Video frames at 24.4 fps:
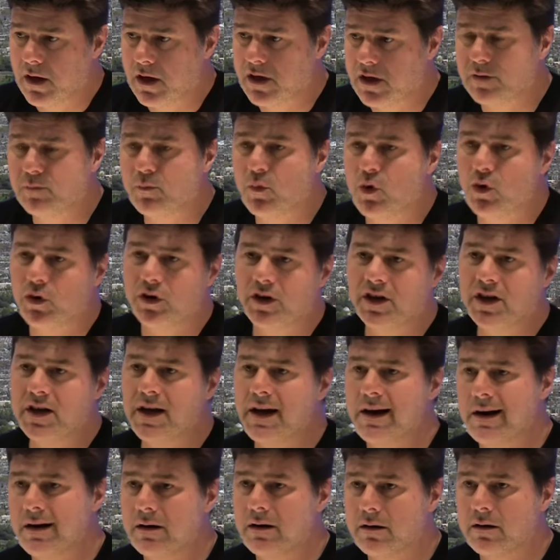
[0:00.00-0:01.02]
it's more
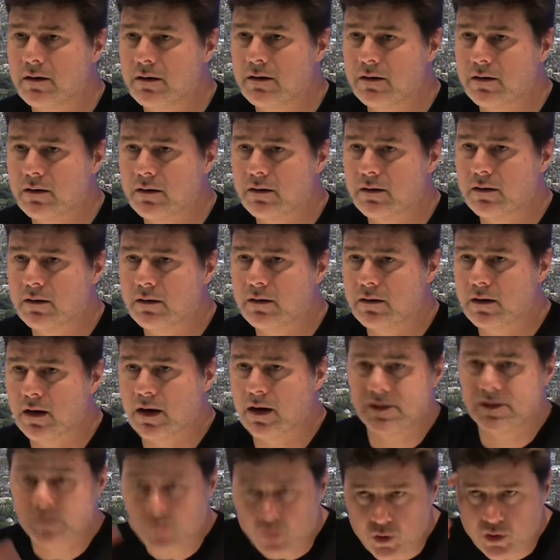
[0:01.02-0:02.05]
here
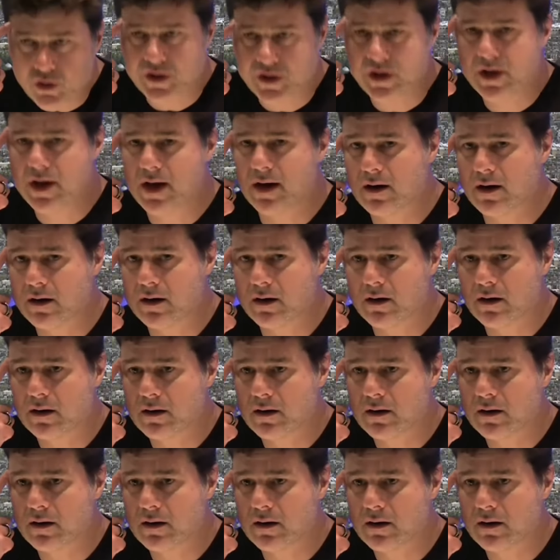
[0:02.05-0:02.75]
and it's more here